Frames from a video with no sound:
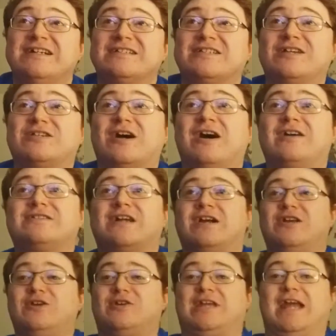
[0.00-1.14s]
Cesaro, are
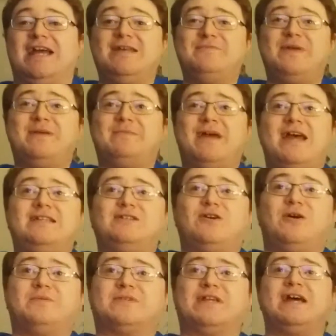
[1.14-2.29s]
you kidding me, man? You
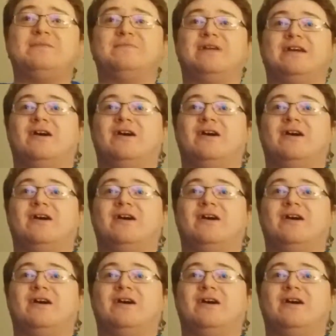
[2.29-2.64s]
almost hit me.